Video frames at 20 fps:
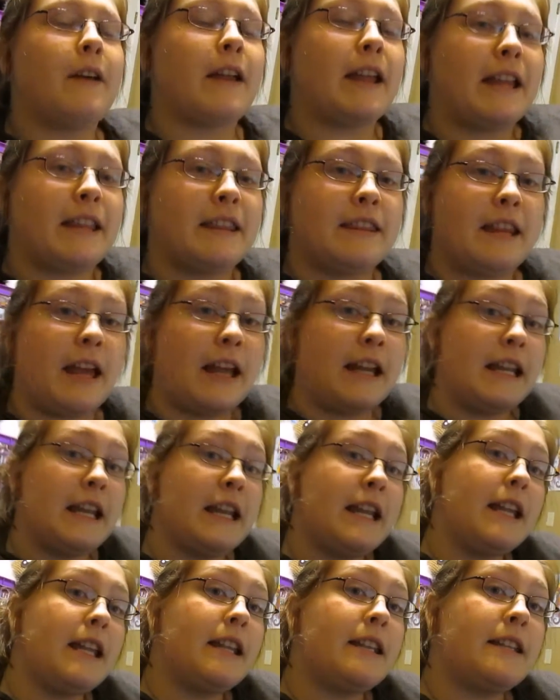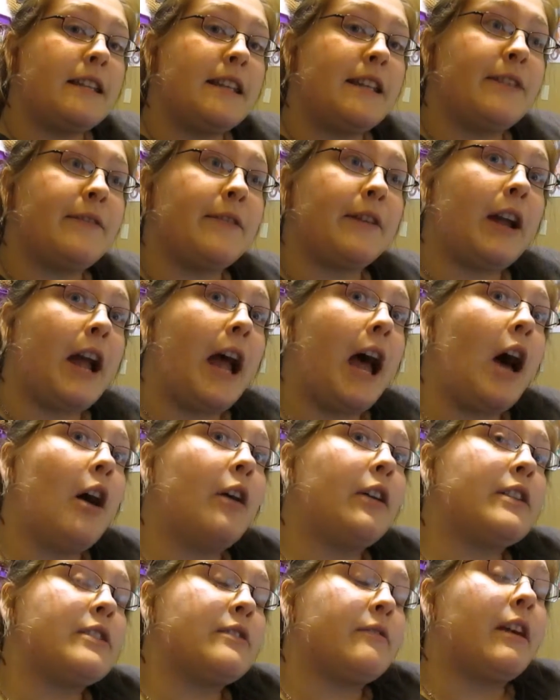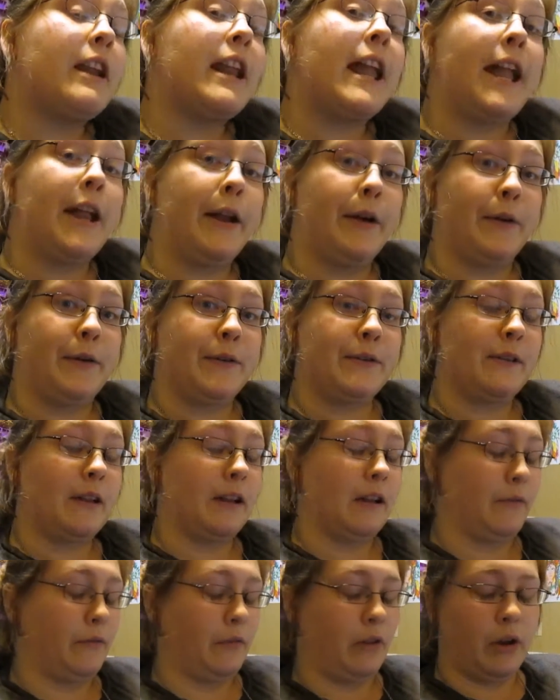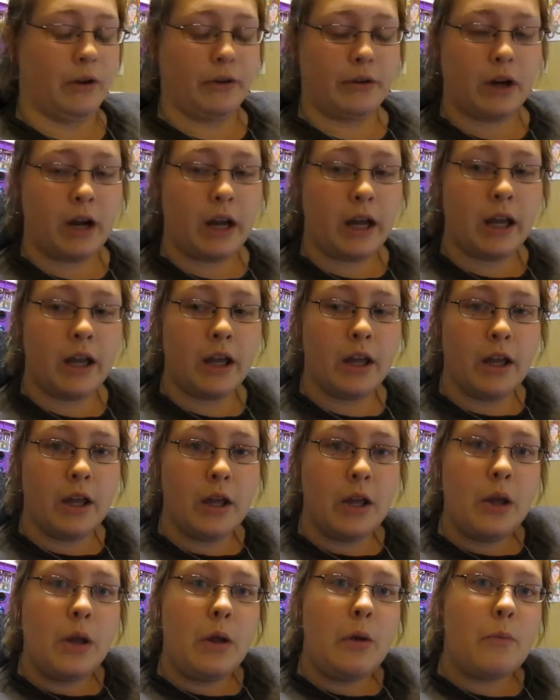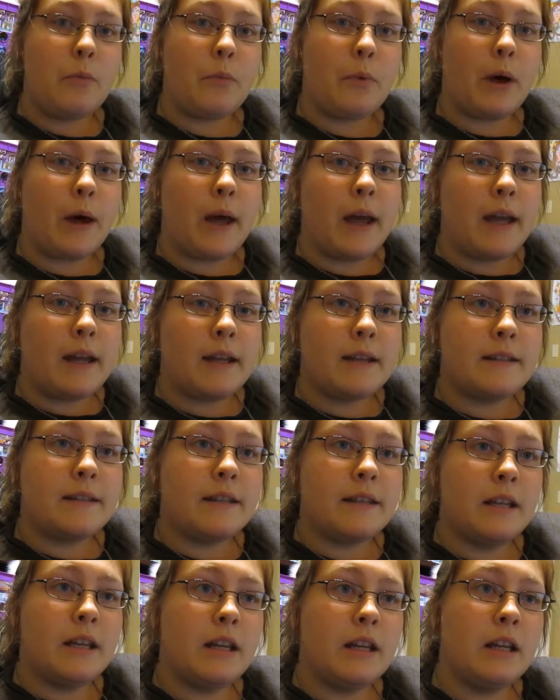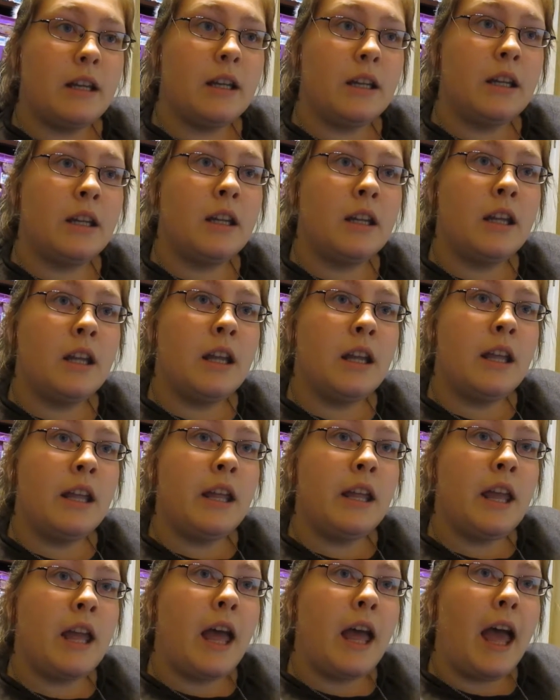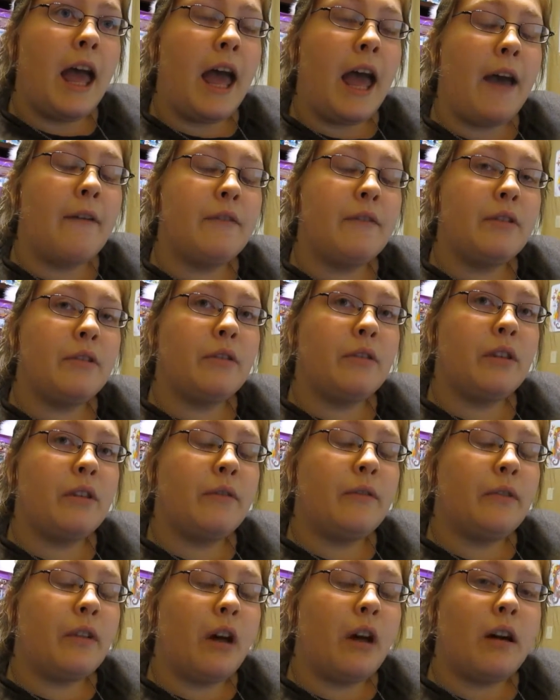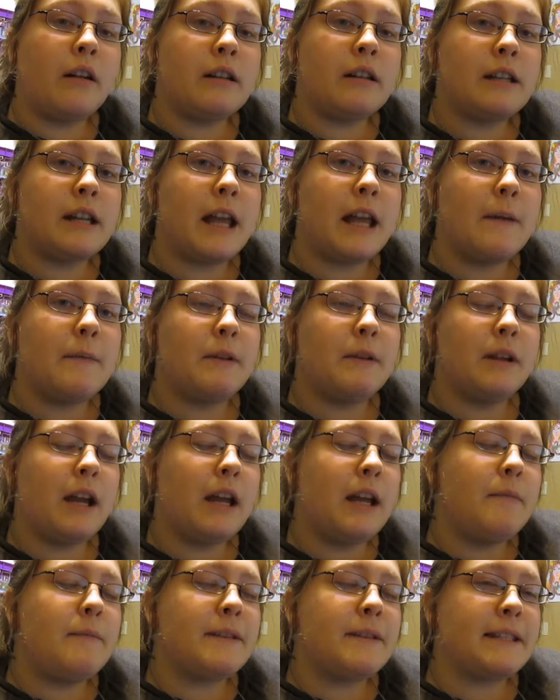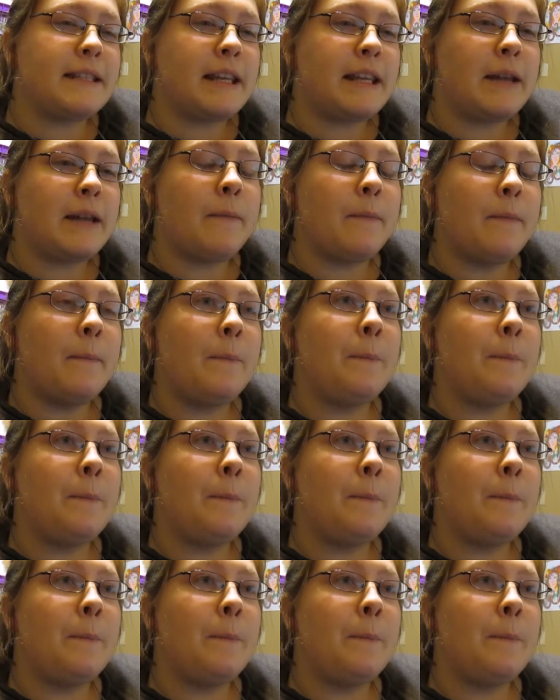I can get, I need to get to figure out how to get the right angle so I can vlog right. But I haven't really vlogged today. I've been kind of busy.